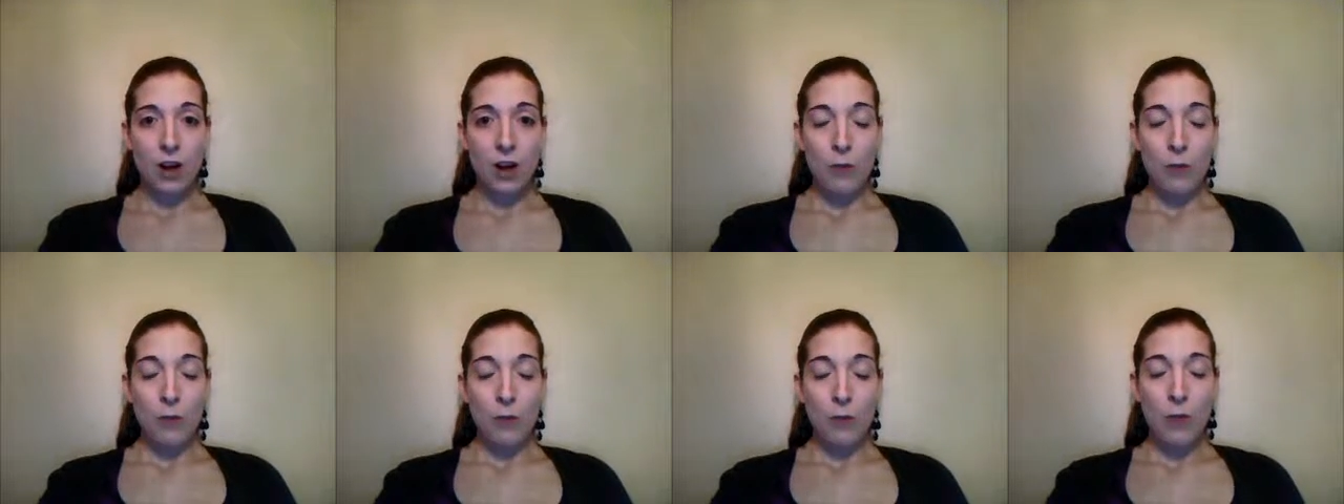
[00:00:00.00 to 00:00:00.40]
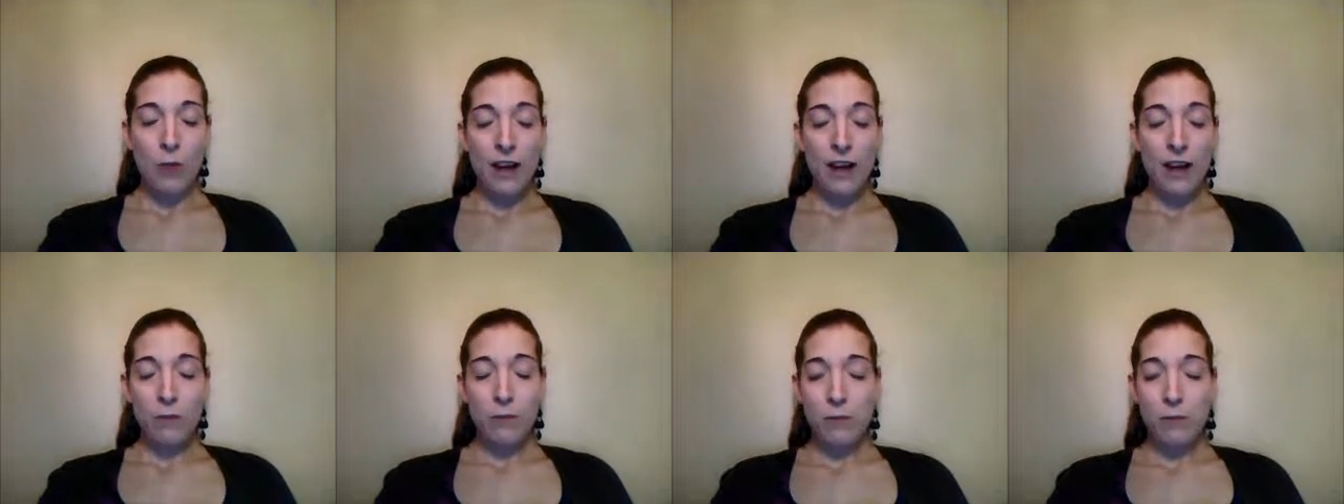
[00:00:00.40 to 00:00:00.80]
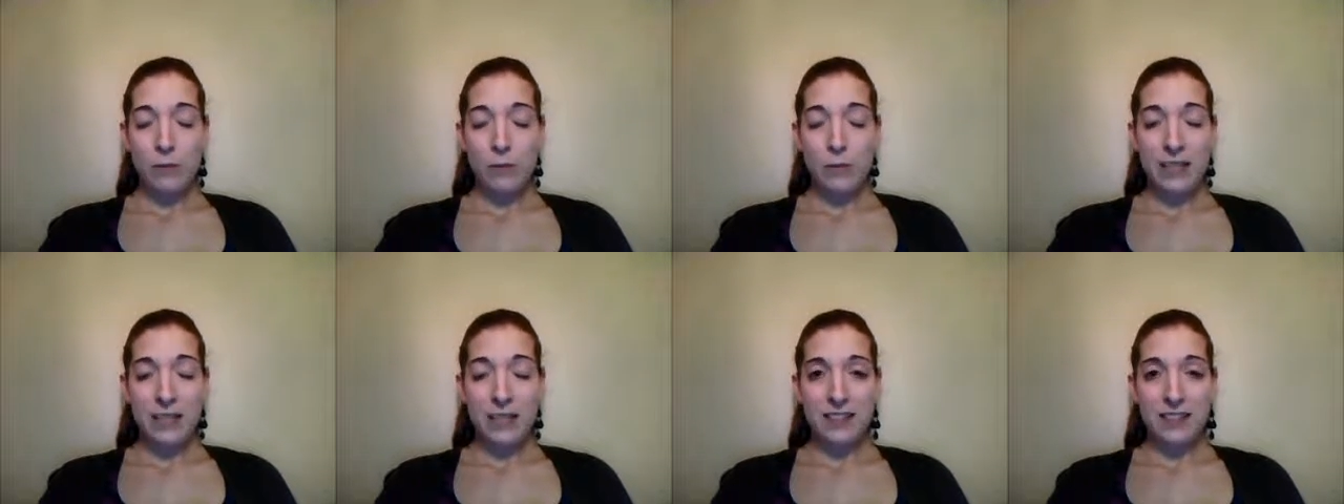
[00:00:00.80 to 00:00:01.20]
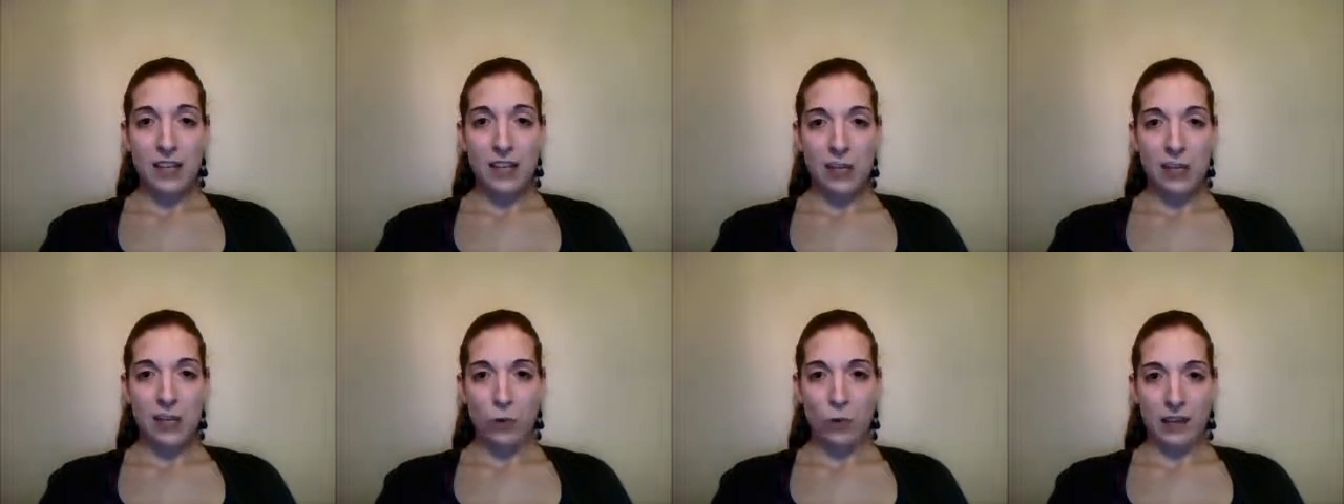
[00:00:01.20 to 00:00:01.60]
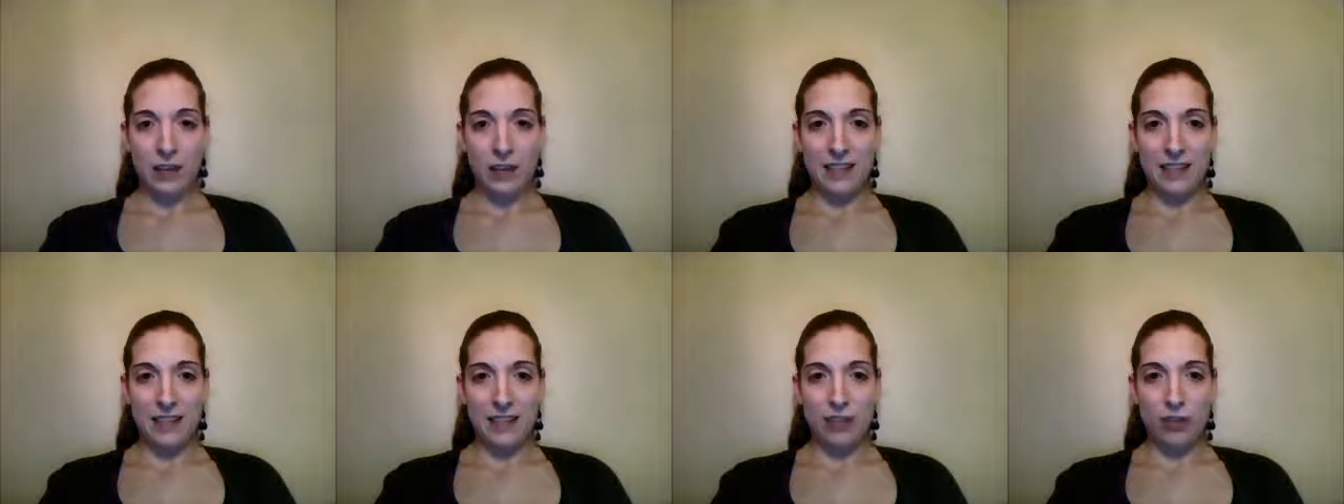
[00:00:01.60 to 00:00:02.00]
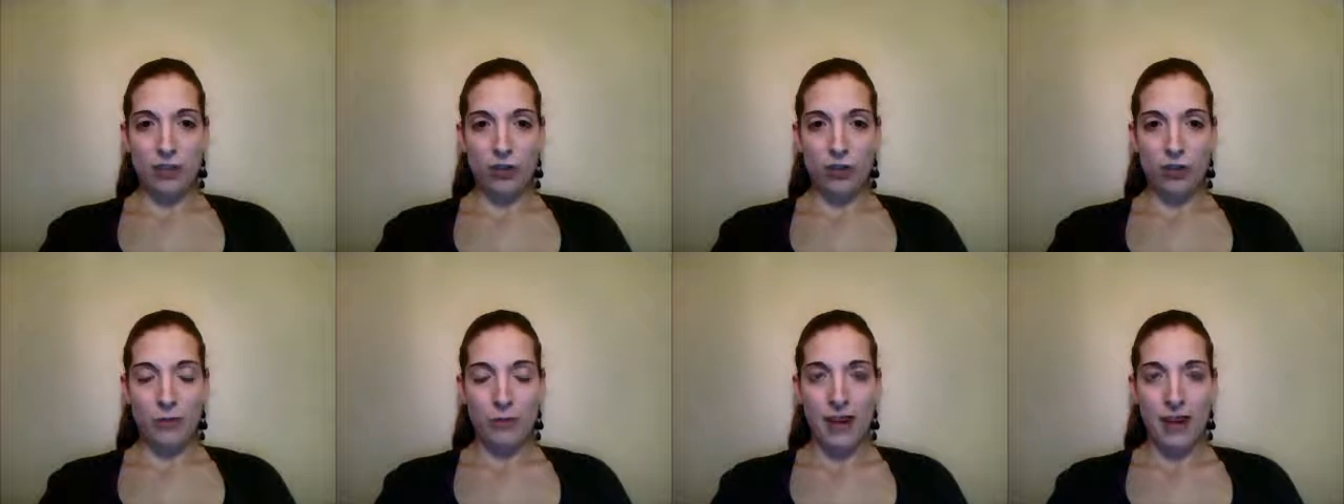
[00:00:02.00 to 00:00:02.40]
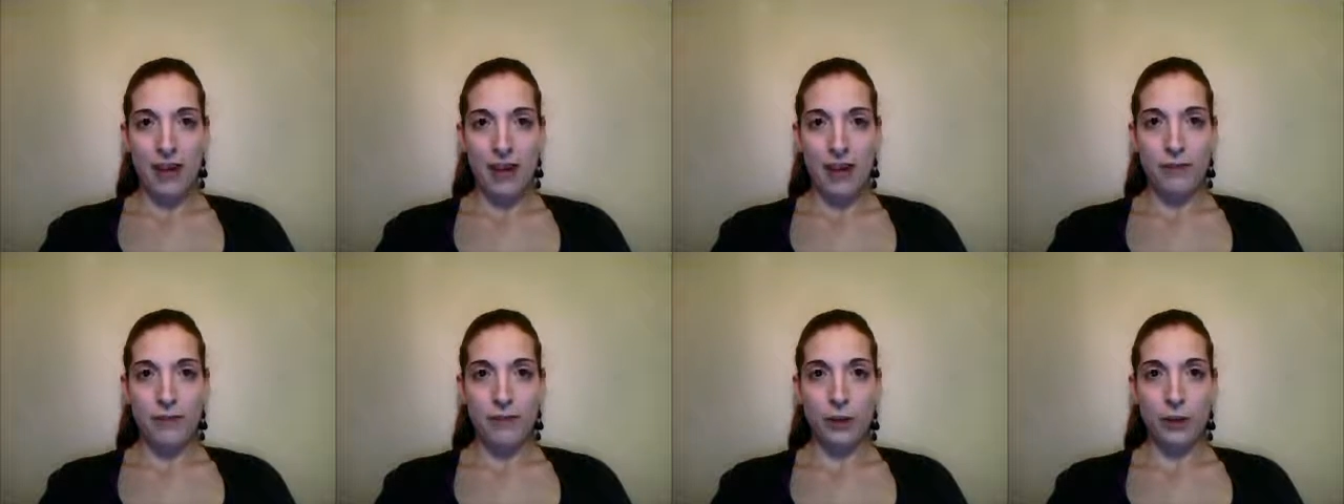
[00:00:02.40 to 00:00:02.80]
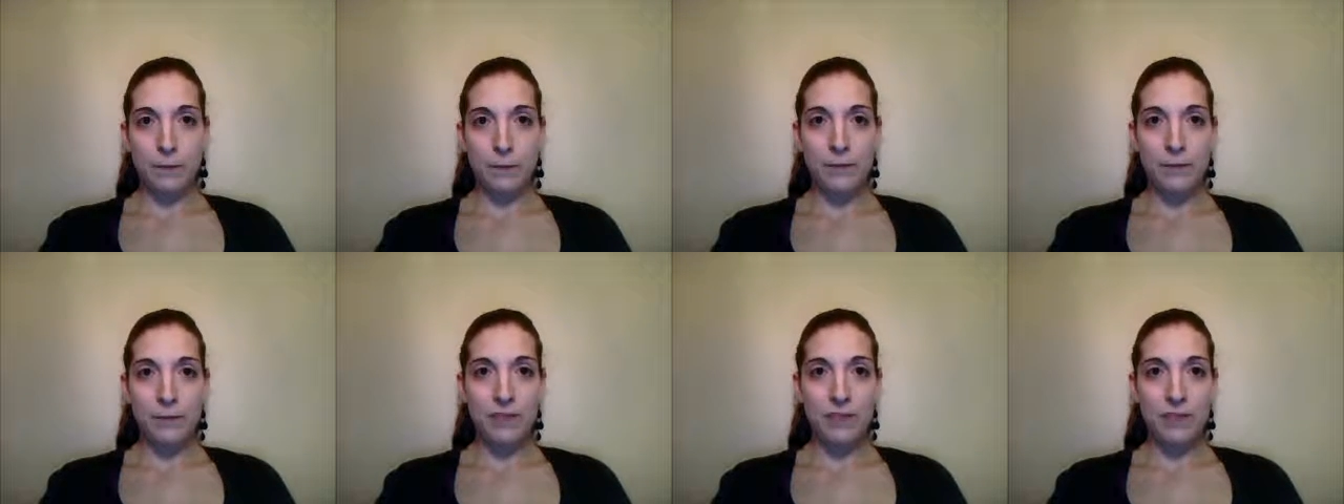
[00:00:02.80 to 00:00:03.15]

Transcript: Well, why would we study organizational behavior?